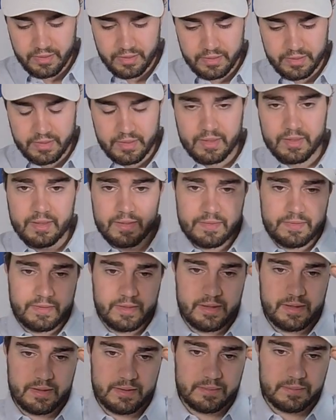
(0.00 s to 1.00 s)
and
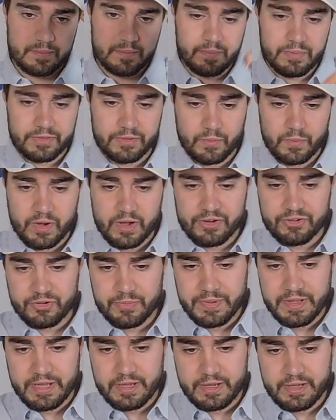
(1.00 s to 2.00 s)
then put the washer
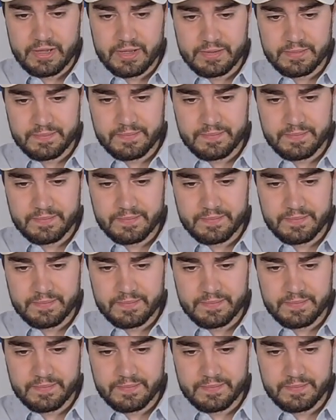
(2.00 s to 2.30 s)
back on.